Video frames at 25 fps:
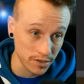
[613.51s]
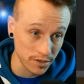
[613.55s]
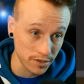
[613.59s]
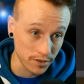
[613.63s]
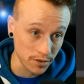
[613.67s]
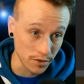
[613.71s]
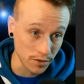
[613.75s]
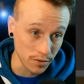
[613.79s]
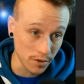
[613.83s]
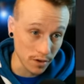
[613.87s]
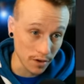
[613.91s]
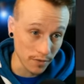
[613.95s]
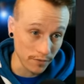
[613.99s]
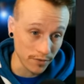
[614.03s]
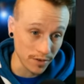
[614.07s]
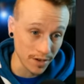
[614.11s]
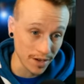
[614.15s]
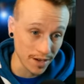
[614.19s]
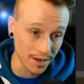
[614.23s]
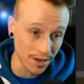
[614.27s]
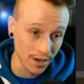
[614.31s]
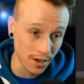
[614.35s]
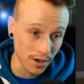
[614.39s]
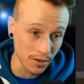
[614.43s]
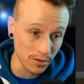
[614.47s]
so I've
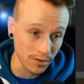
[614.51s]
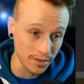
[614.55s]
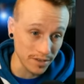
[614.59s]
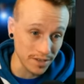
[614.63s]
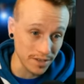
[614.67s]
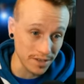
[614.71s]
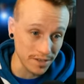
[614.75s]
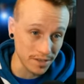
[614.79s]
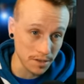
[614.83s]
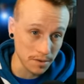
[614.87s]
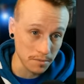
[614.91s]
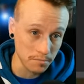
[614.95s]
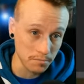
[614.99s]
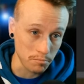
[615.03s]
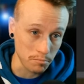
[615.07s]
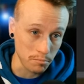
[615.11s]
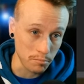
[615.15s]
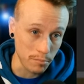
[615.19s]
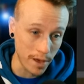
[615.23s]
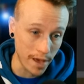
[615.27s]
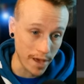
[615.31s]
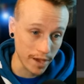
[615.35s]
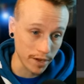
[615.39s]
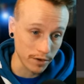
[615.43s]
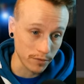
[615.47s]
got all these
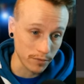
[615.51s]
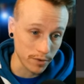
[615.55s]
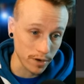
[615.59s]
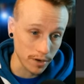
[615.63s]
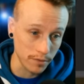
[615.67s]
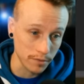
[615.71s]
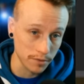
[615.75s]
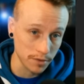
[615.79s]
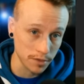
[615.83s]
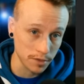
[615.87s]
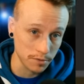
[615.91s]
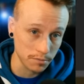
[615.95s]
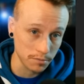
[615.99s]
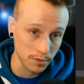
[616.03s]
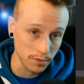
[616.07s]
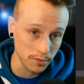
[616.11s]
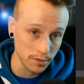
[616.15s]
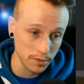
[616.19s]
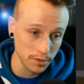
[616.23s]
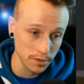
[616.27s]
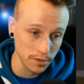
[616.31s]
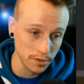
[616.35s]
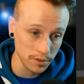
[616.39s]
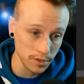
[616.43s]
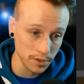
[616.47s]
background
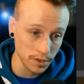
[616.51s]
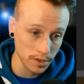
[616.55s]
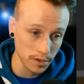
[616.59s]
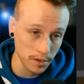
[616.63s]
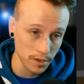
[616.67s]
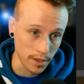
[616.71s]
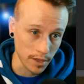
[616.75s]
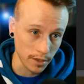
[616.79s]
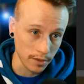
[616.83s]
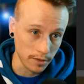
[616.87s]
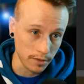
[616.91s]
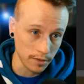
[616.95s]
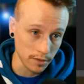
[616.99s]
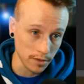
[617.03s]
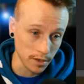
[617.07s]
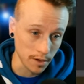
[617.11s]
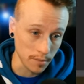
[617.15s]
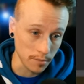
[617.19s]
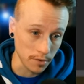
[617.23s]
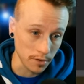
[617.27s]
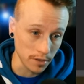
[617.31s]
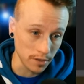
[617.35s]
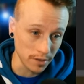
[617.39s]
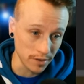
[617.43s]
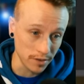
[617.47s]
explosions that
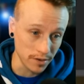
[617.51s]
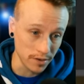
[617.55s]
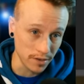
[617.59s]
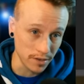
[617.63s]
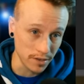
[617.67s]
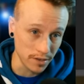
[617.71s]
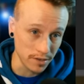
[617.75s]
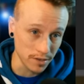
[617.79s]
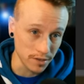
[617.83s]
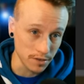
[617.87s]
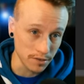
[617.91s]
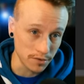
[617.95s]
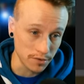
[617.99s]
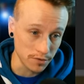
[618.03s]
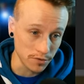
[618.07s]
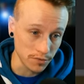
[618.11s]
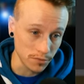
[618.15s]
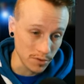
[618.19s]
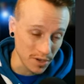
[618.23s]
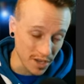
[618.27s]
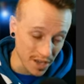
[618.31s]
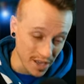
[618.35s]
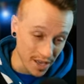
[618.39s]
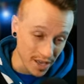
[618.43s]
I'm going to layer these into.